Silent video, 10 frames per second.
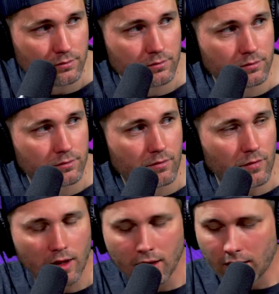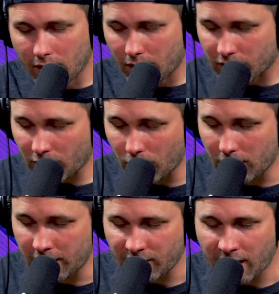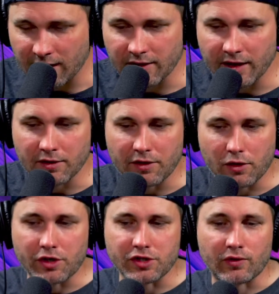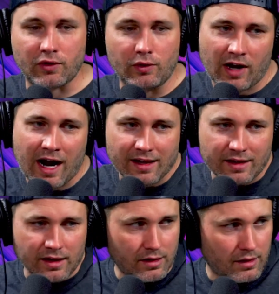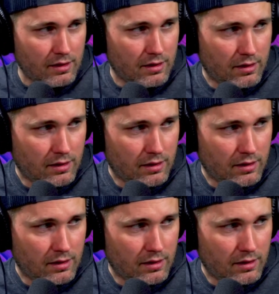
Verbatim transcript: nope. So it's highly unlikely they're going to. So it's I was just sitting